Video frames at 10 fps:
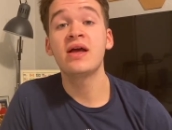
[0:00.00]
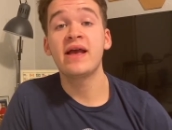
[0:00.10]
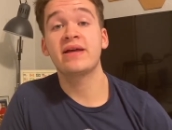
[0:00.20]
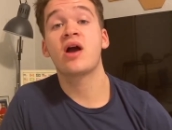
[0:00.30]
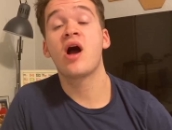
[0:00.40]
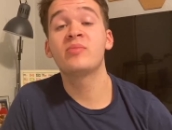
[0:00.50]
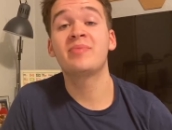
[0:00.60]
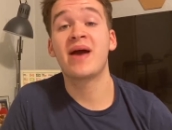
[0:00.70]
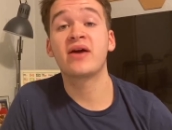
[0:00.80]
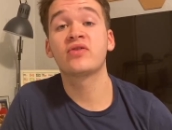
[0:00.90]
A common
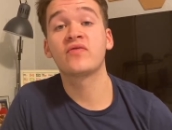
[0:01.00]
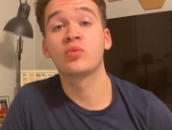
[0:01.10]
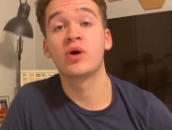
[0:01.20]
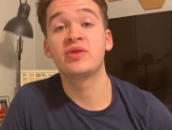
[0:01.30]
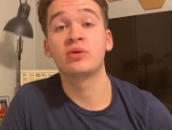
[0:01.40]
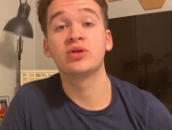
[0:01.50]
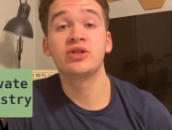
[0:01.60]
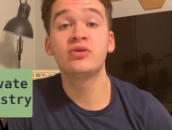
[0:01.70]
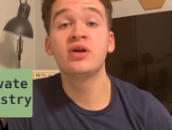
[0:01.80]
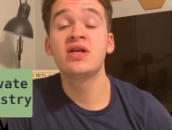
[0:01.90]
pattern for what they will
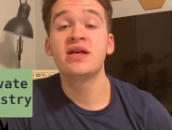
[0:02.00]
do